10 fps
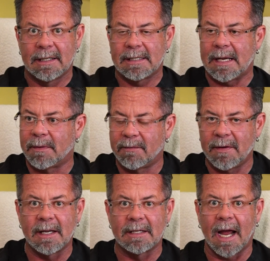Same with a
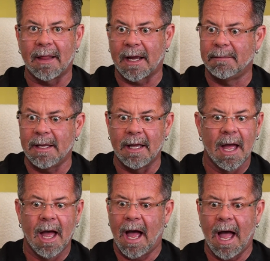vegan diet, like me.
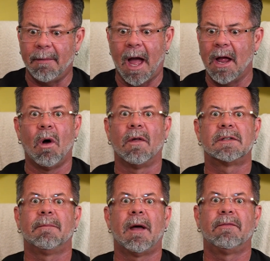I know all this
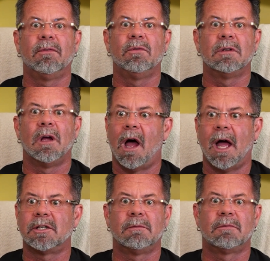stuff about food.
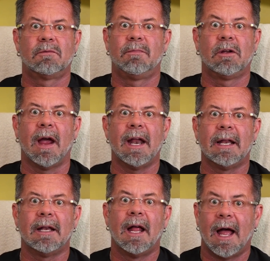I should be great at
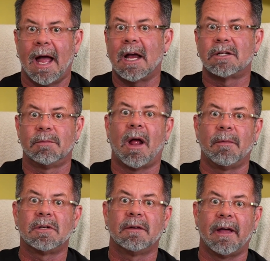it. I actually
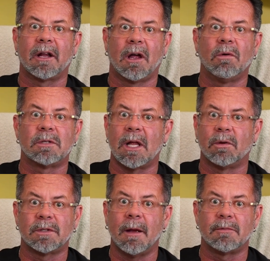probably should have had a coach that
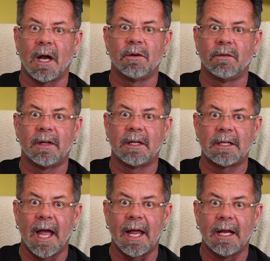whole time trying to do a vegan
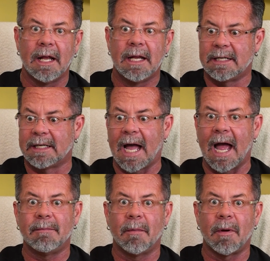diet to
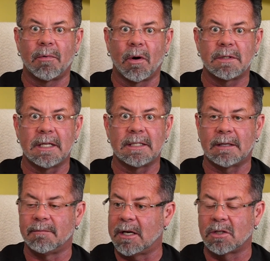guide me on my protein
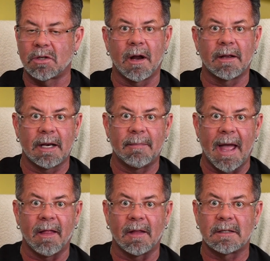intake, making sure I get it
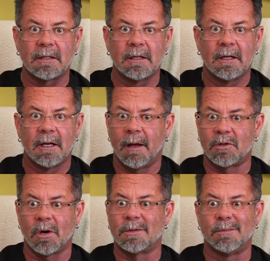balanced. I'm
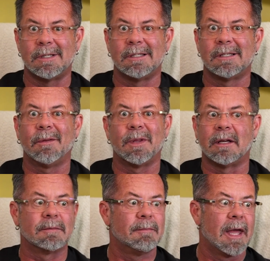sure I was missing something
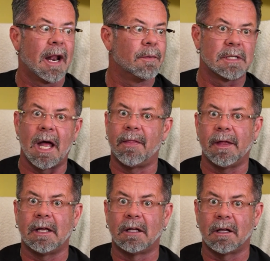because, man, I was not
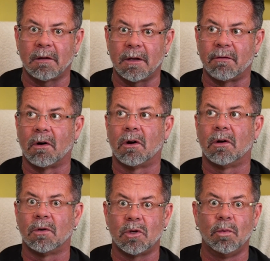thinking clearly for a
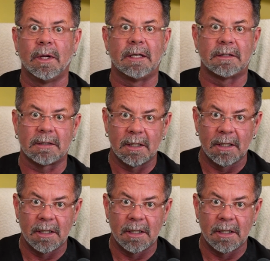good 2 weeks.